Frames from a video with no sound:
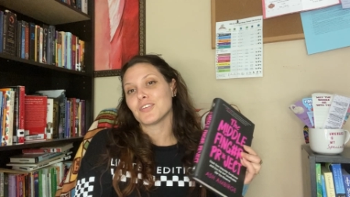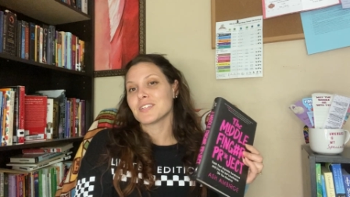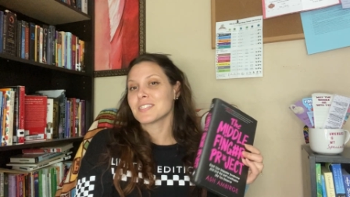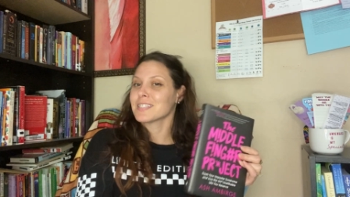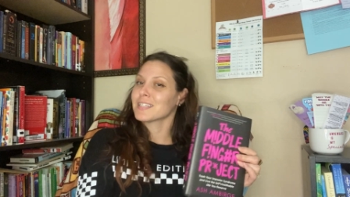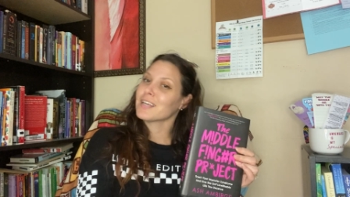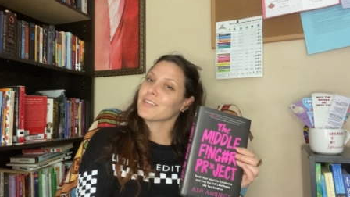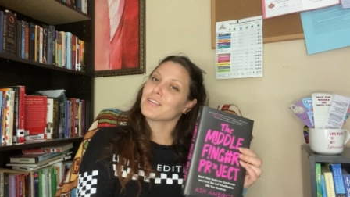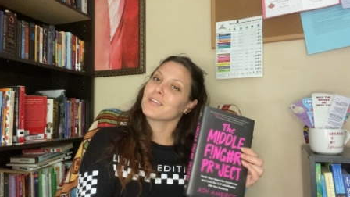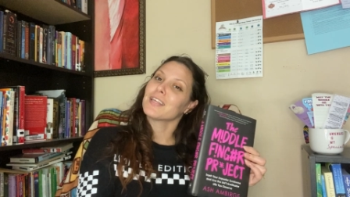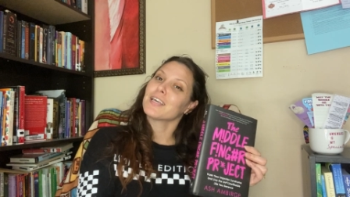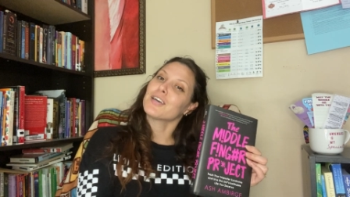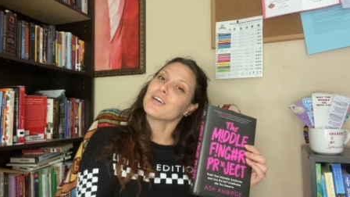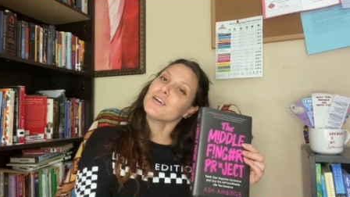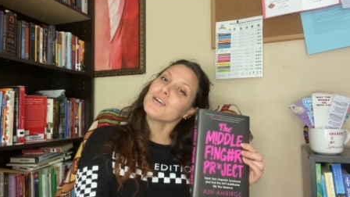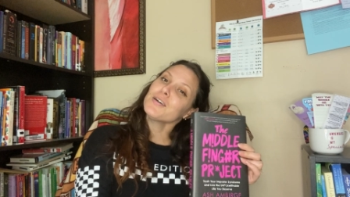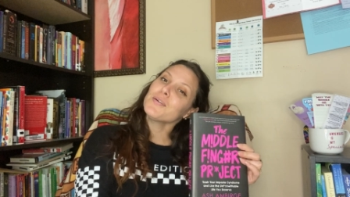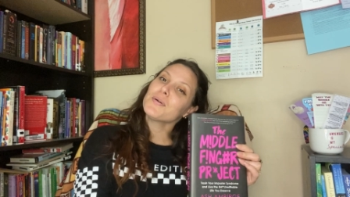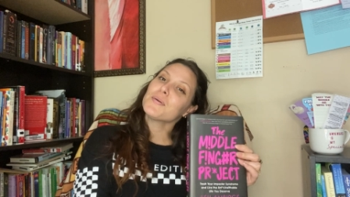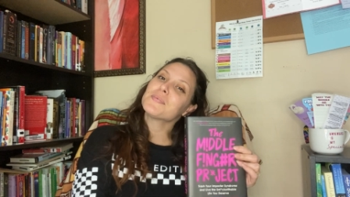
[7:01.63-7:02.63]
sitting out there like,
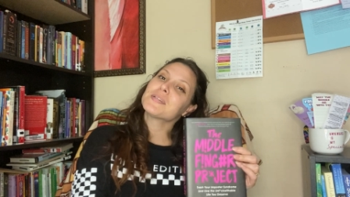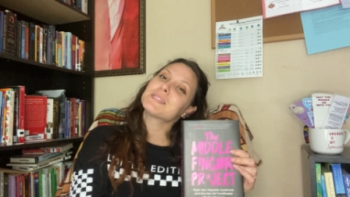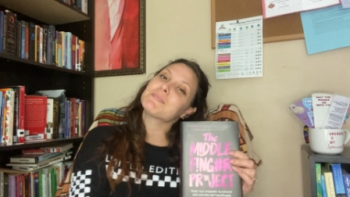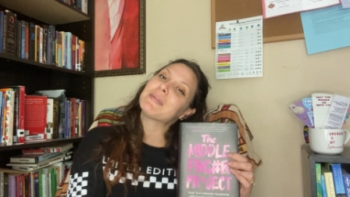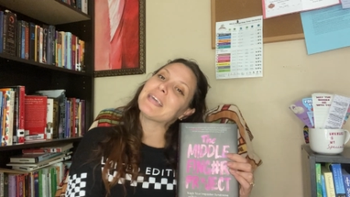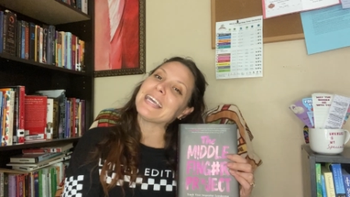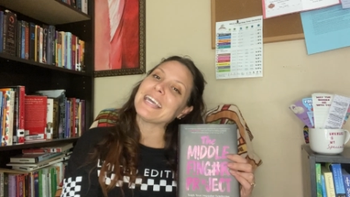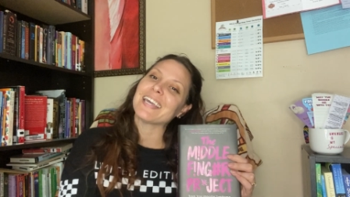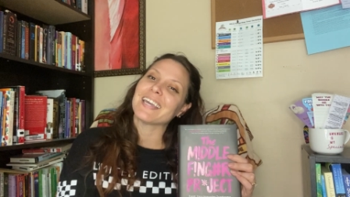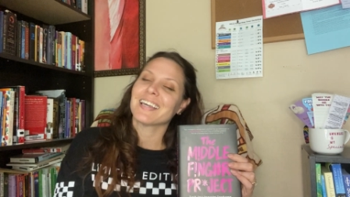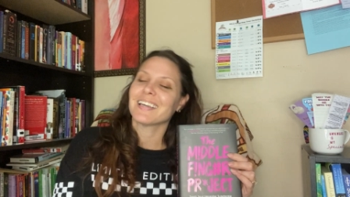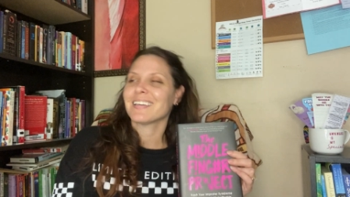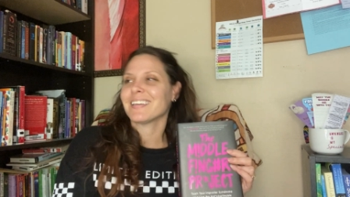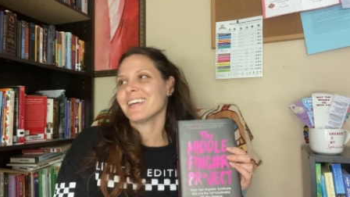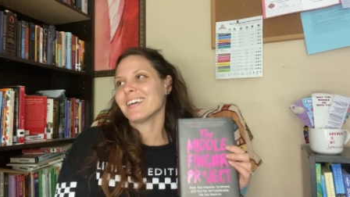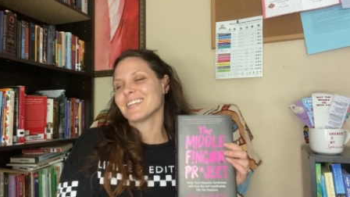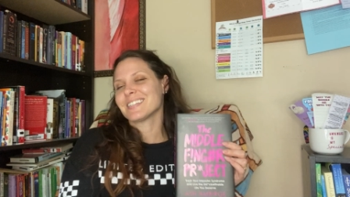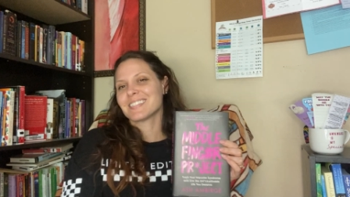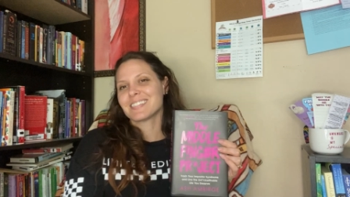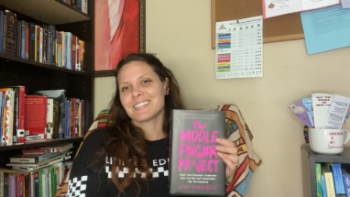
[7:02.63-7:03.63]
oh, it was me.
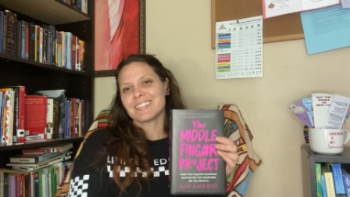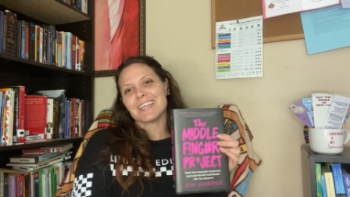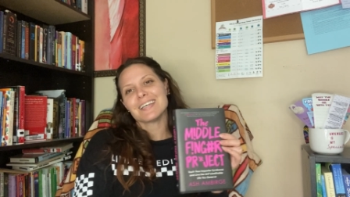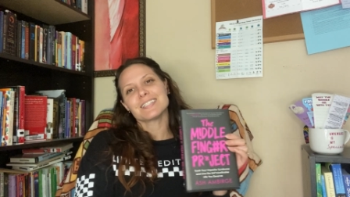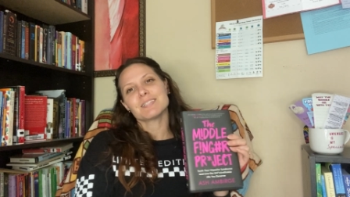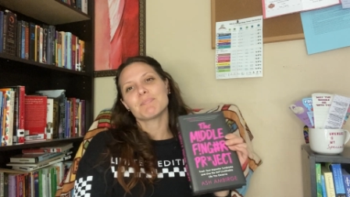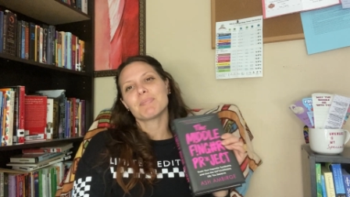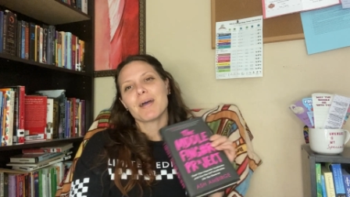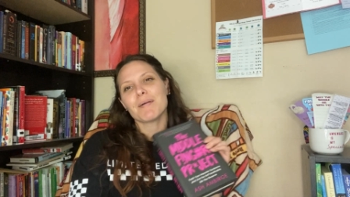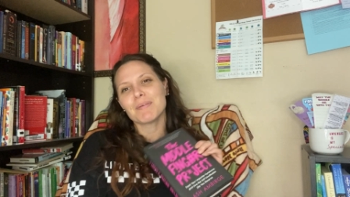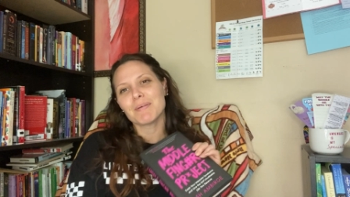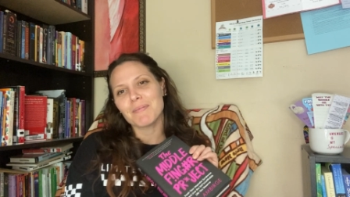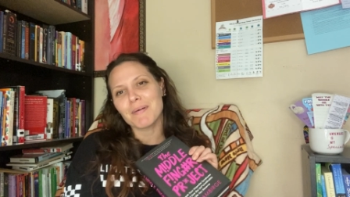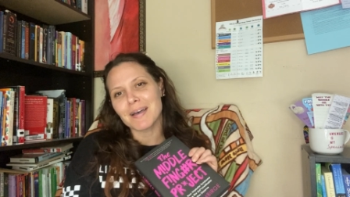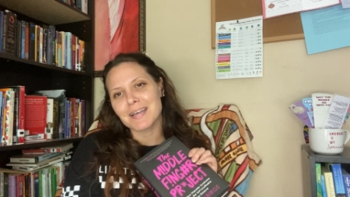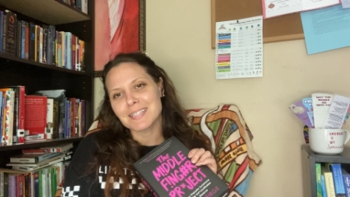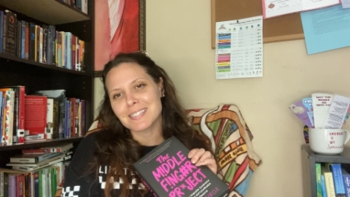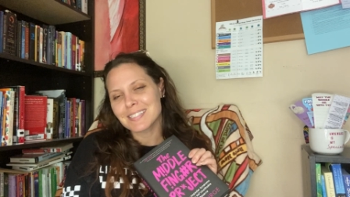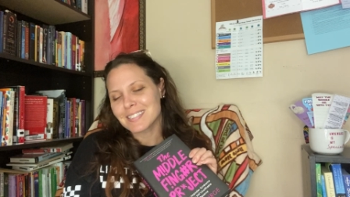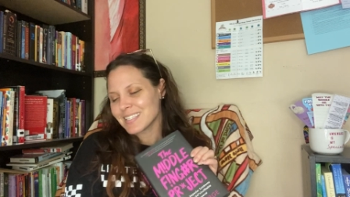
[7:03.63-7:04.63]
Yes, it probably was.